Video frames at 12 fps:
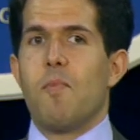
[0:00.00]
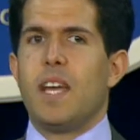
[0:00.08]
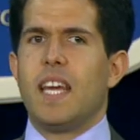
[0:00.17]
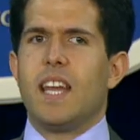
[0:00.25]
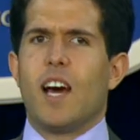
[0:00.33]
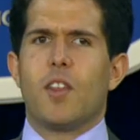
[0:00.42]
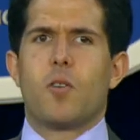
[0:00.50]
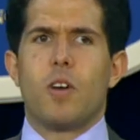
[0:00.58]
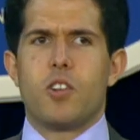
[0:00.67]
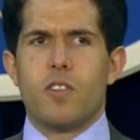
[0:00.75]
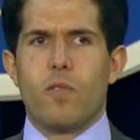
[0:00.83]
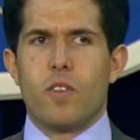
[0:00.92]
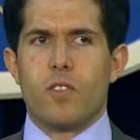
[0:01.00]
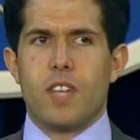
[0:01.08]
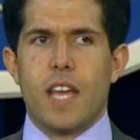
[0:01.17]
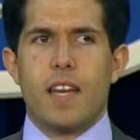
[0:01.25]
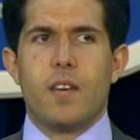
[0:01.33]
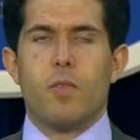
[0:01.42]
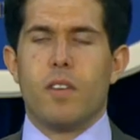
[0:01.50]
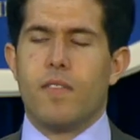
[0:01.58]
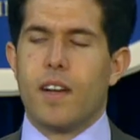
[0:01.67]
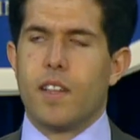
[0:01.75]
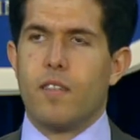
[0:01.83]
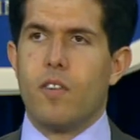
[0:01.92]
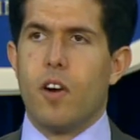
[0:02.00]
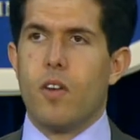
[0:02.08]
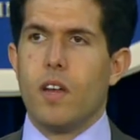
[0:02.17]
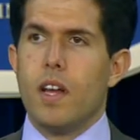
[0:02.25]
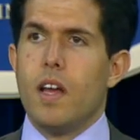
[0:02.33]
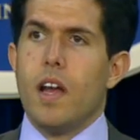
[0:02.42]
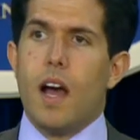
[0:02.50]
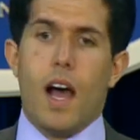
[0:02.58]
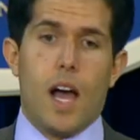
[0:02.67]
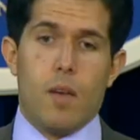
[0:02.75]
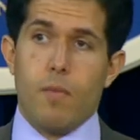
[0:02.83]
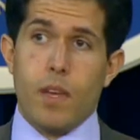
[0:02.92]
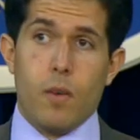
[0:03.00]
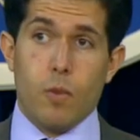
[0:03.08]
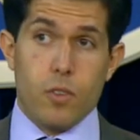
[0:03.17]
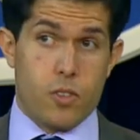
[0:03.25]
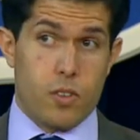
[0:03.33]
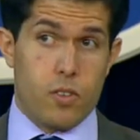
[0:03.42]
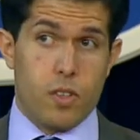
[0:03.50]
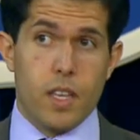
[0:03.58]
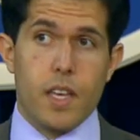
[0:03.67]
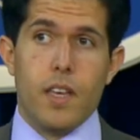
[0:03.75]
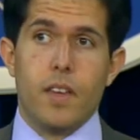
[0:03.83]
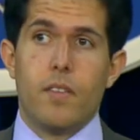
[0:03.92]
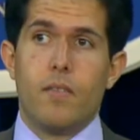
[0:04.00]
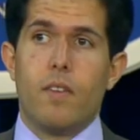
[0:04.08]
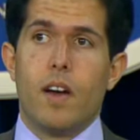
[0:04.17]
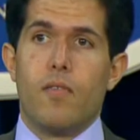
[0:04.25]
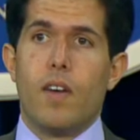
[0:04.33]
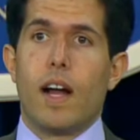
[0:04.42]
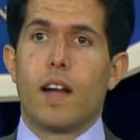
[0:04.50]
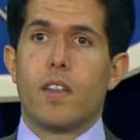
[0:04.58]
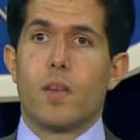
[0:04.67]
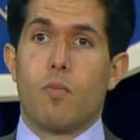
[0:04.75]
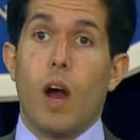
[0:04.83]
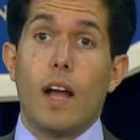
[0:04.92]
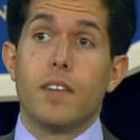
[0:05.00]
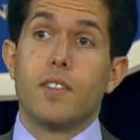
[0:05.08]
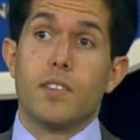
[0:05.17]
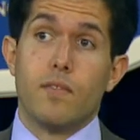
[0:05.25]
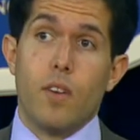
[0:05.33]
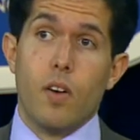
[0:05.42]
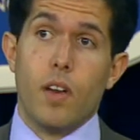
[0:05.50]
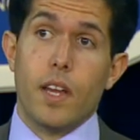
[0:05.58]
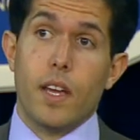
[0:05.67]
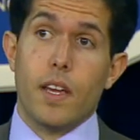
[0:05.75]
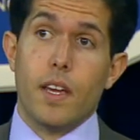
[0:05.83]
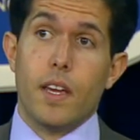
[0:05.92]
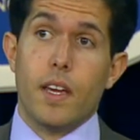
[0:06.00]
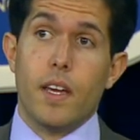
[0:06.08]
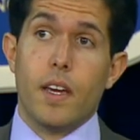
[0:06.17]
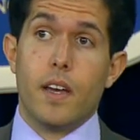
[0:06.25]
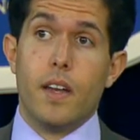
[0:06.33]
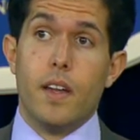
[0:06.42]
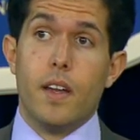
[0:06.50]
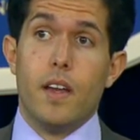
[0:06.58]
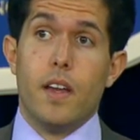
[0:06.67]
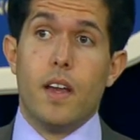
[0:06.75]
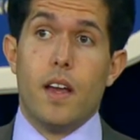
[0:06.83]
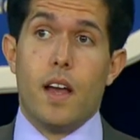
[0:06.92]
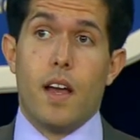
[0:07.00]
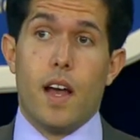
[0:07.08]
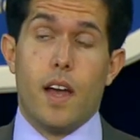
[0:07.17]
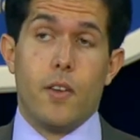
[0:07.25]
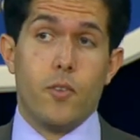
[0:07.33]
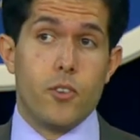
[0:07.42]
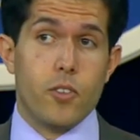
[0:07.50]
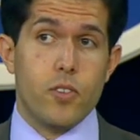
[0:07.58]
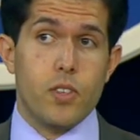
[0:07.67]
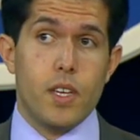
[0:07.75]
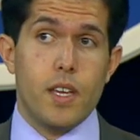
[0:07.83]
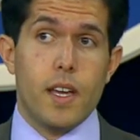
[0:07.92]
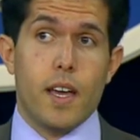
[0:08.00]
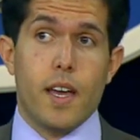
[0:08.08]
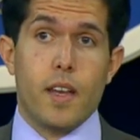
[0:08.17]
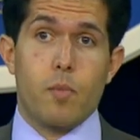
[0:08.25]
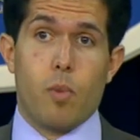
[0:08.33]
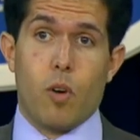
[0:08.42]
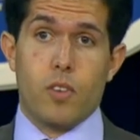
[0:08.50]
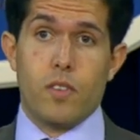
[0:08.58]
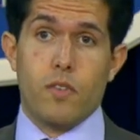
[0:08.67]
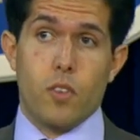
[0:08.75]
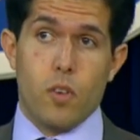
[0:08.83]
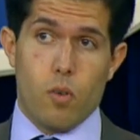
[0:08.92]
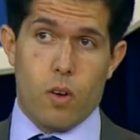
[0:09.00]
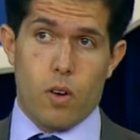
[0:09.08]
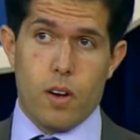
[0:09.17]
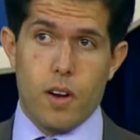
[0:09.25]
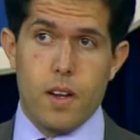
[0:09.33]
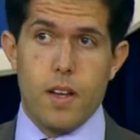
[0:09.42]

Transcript: And on the question of whether Sandy will affect the vote, it will certainly affect the process of voting in New Jersey and in parts of New York.